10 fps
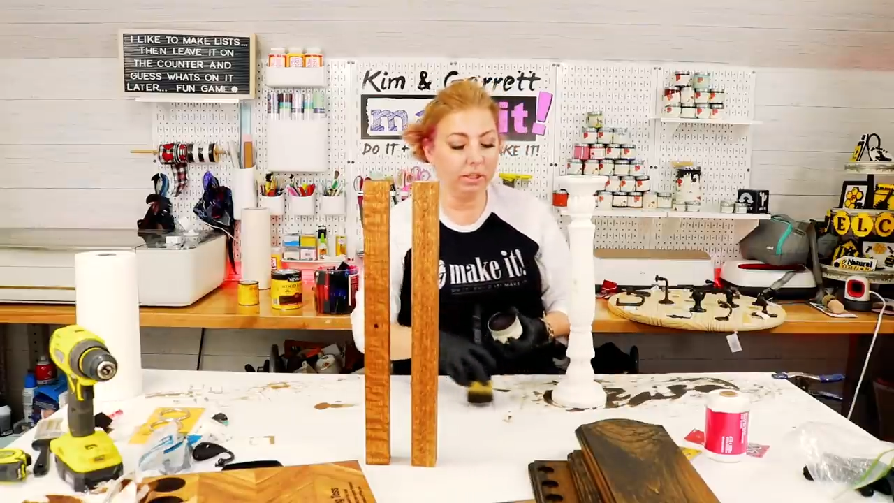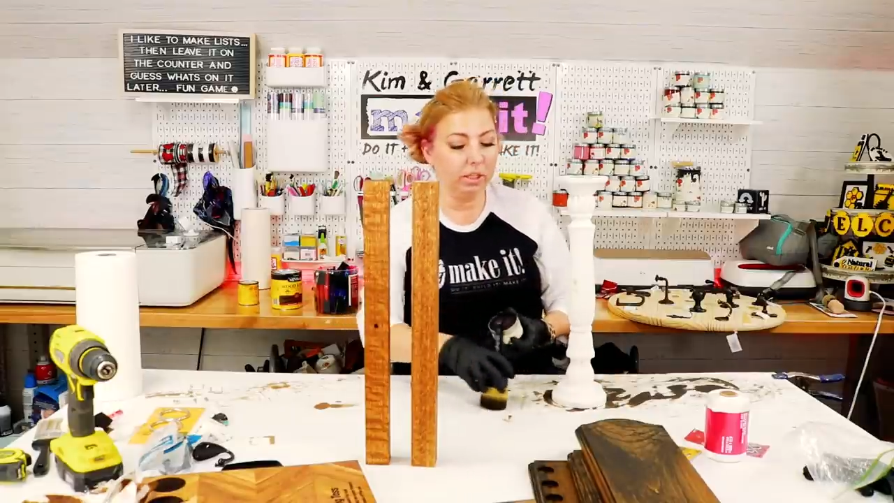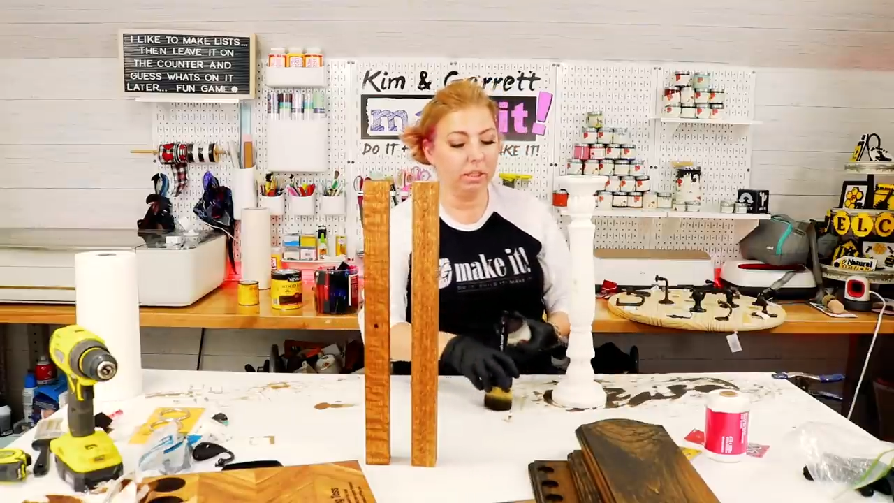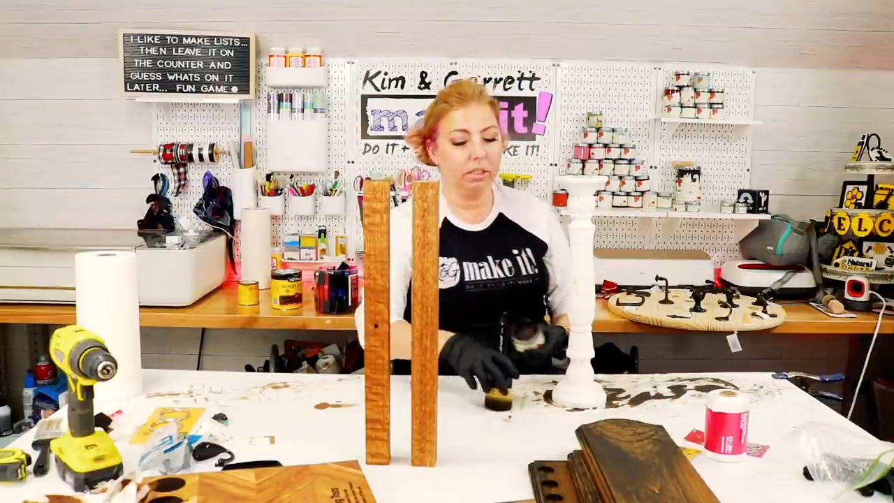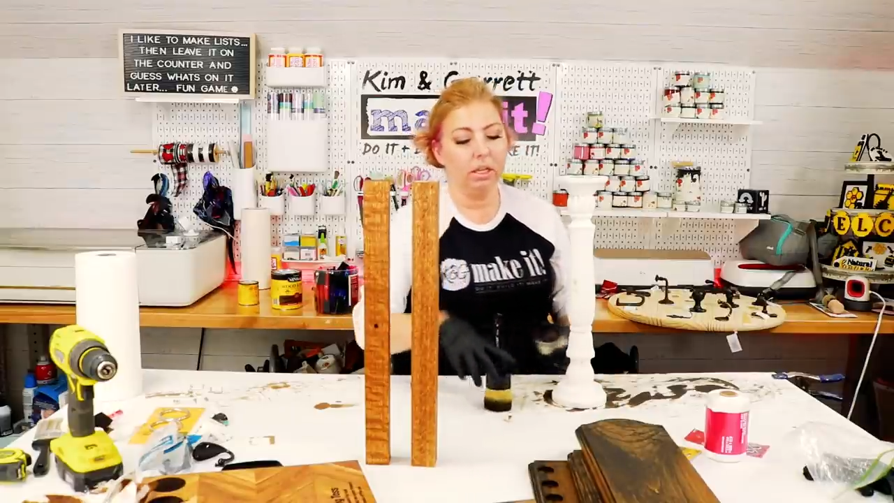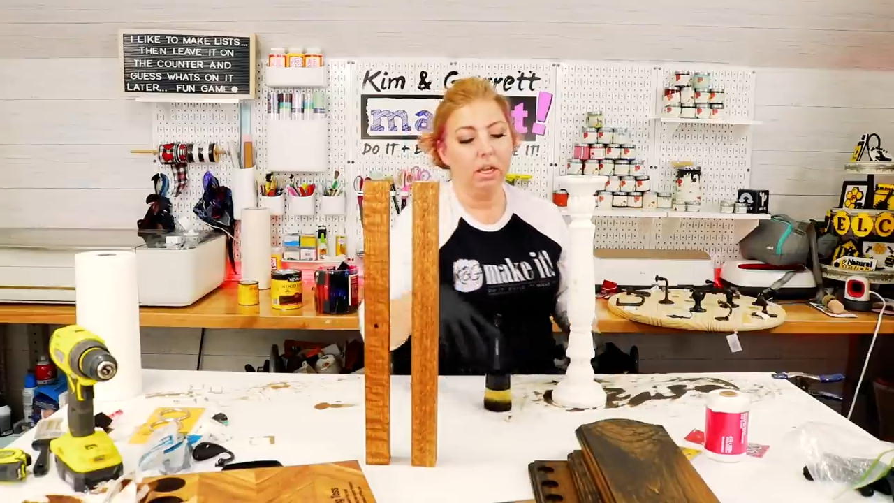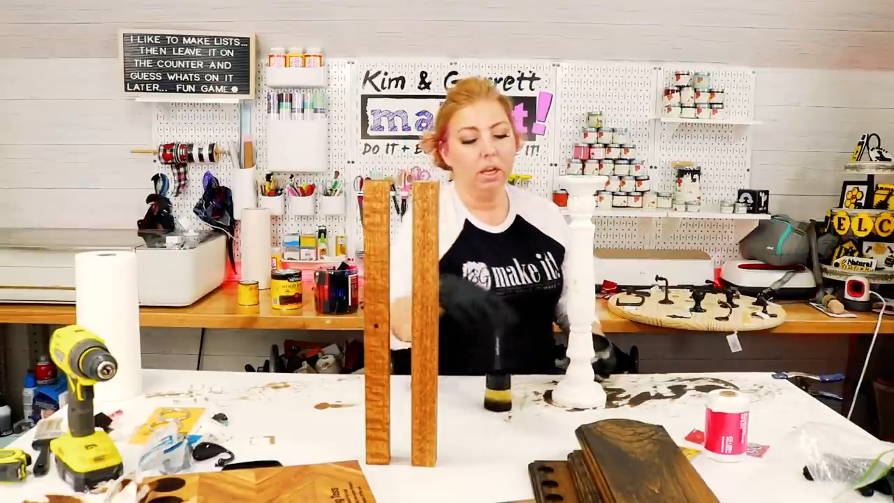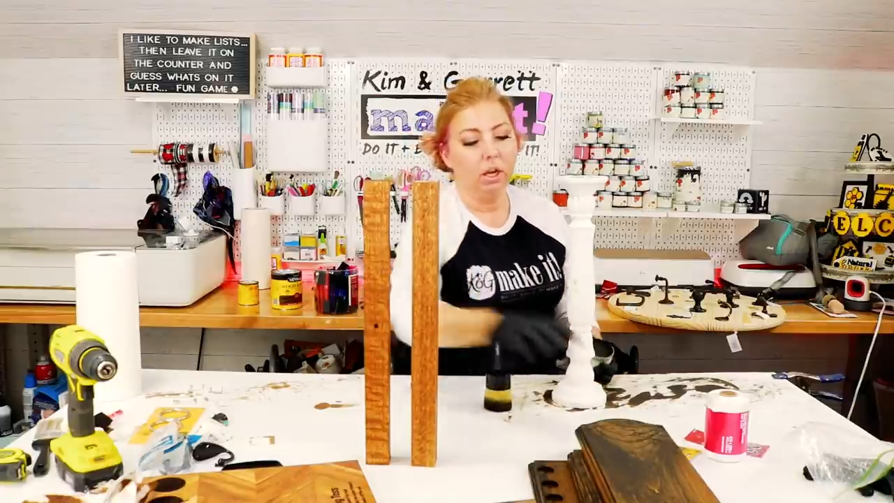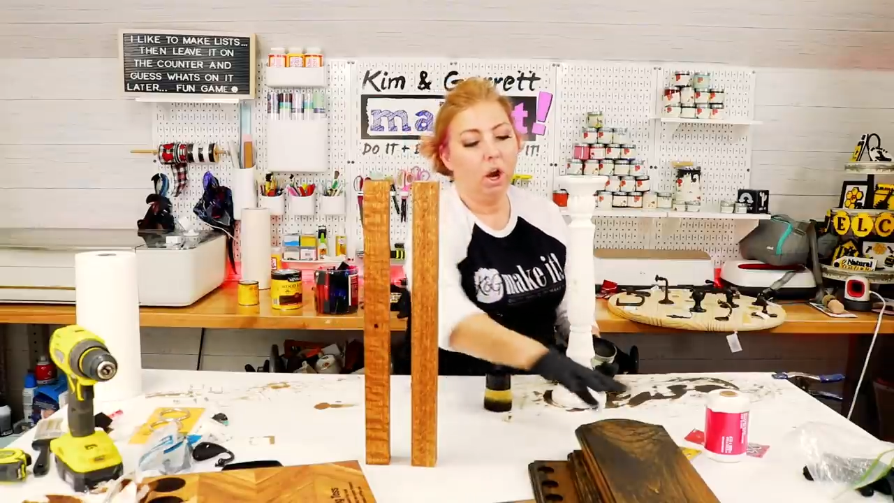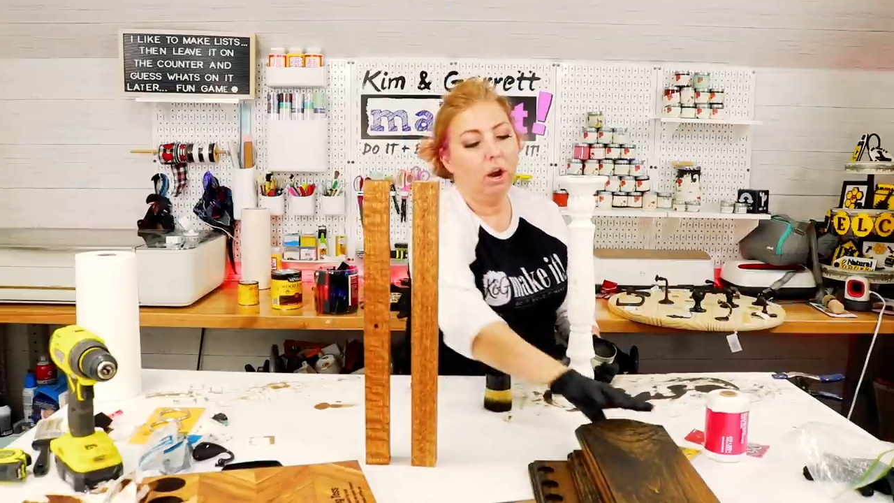this
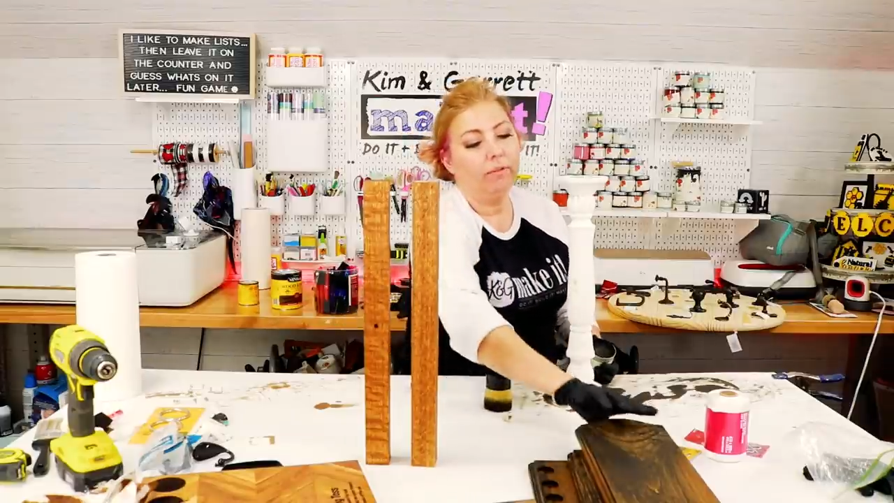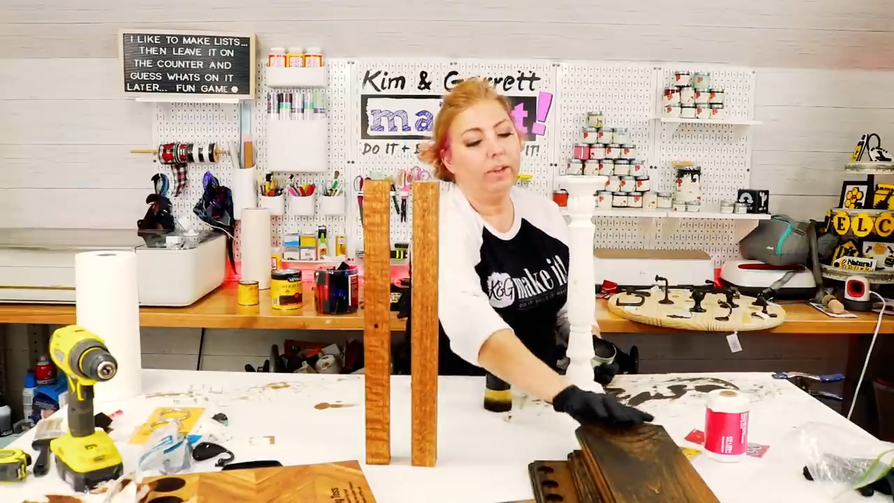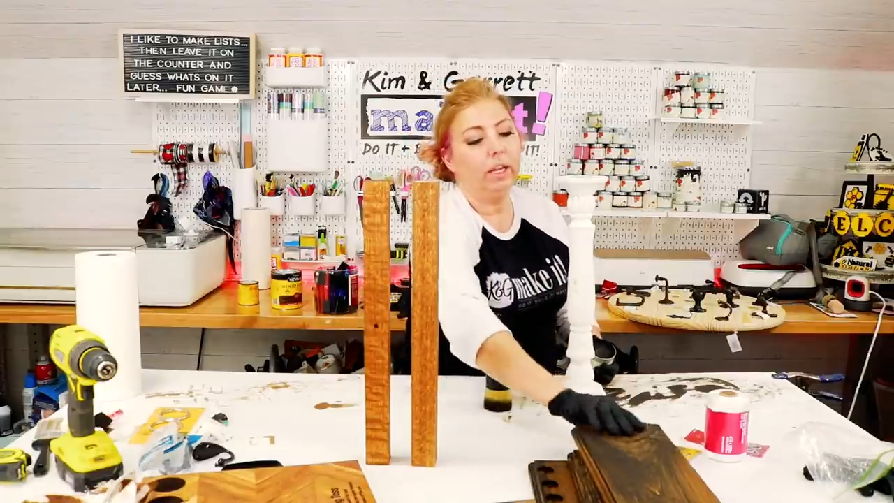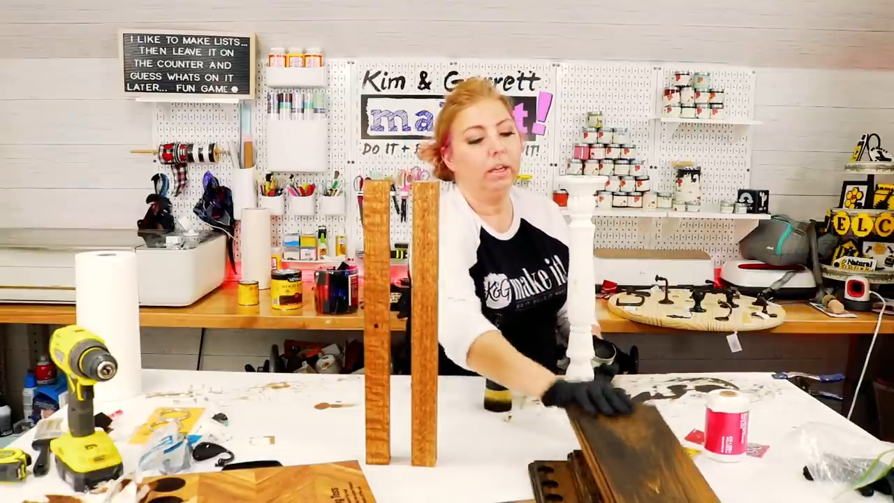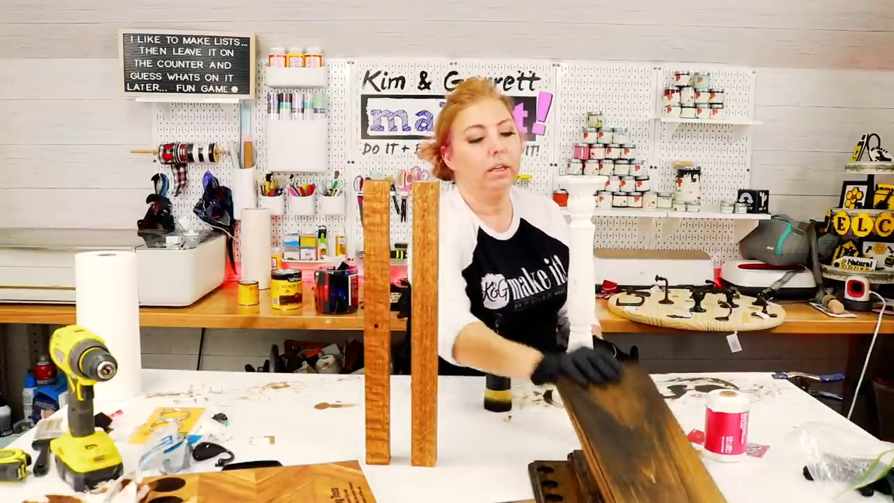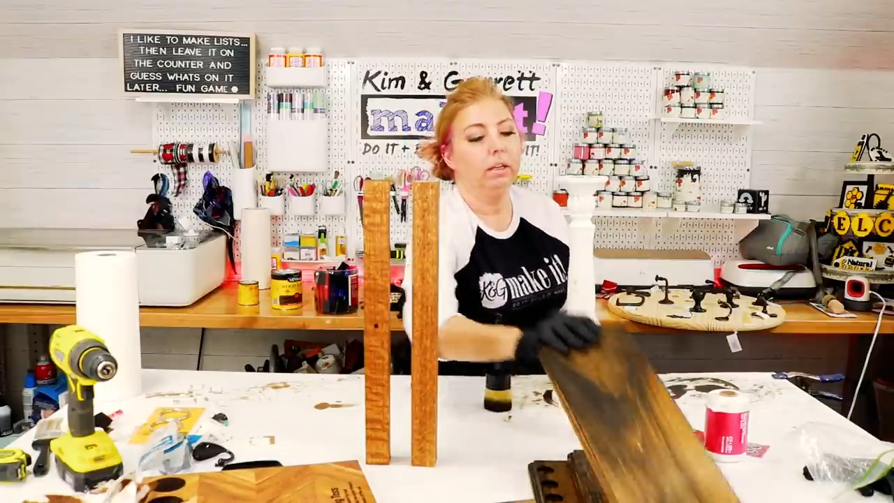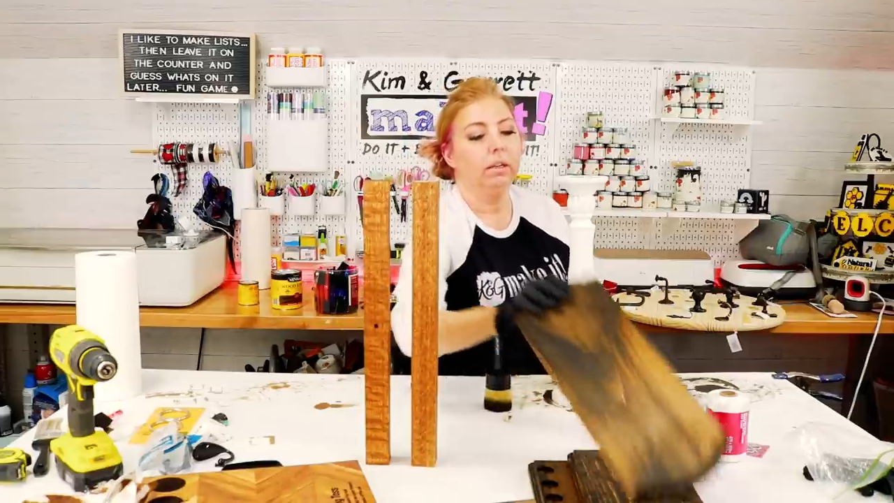coffee.